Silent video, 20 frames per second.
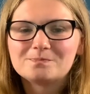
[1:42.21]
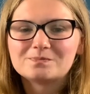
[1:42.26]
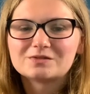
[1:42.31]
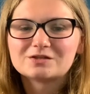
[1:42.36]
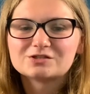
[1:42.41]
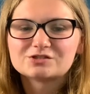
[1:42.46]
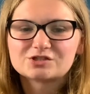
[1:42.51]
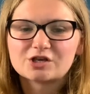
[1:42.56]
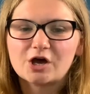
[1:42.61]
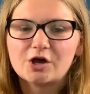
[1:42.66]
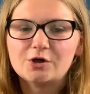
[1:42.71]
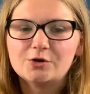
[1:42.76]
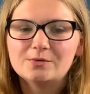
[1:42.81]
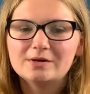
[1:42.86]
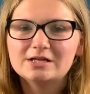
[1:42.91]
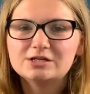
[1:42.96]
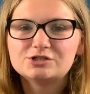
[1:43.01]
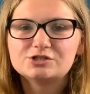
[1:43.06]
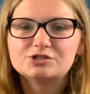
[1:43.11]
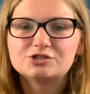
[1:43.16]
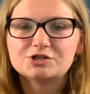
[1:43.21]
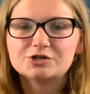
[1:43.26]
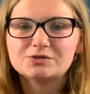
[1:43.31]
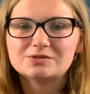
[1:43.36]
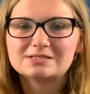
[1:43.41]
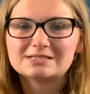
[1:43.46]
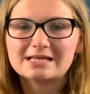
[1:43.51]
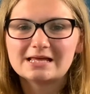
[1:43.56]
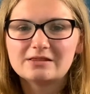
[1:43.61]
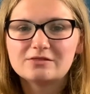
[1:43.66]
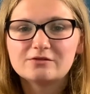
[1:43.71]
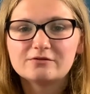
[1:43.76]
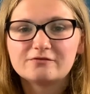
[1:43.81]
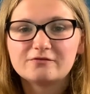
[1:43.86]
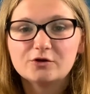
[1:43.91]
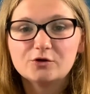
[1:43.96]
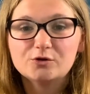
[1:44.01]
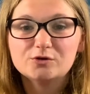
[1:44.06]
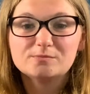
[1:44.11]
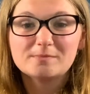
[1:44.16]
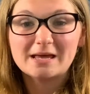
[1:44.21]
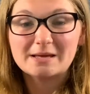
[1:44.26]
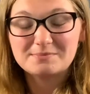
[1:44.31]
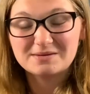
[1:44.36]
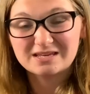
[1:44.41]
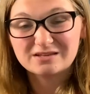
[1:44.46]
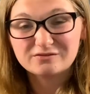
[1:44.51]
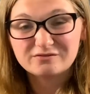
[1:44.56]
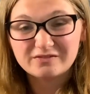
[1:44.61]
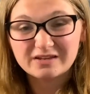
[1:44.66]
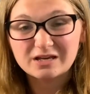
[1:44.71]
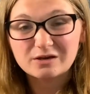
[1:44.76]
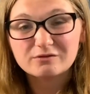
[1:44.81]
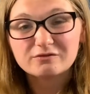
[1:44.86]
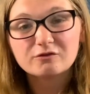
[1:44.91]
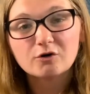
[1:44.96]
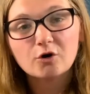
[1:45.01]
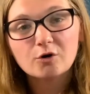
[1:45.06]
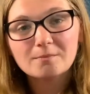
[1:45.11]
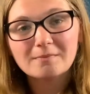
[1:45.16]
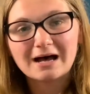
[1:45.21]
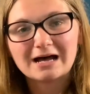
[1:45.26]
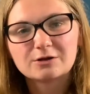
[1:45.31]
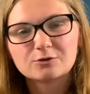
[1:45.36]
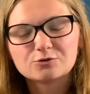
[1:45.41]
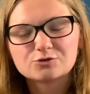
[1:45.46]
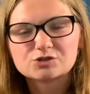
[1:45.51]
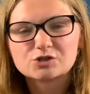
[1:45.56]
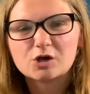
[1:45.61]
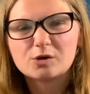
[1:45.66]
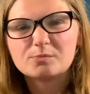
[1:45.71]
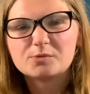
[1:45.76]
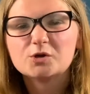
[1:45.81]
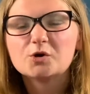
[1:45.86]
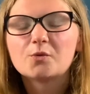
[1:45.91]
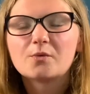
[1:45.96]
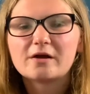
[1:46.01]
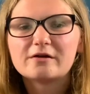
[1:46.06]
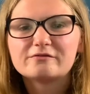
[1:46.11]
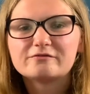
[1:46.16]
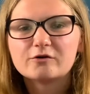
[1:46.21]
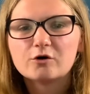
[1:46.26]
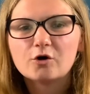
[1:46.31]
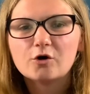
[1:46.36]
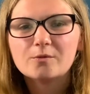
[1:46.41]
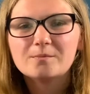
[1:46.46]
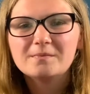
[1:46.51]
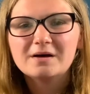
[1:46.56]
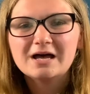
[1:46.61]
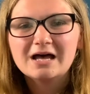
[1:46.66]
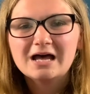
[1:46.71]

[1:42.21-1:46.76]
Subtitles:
So introducing the food maybe in finger form and also puree form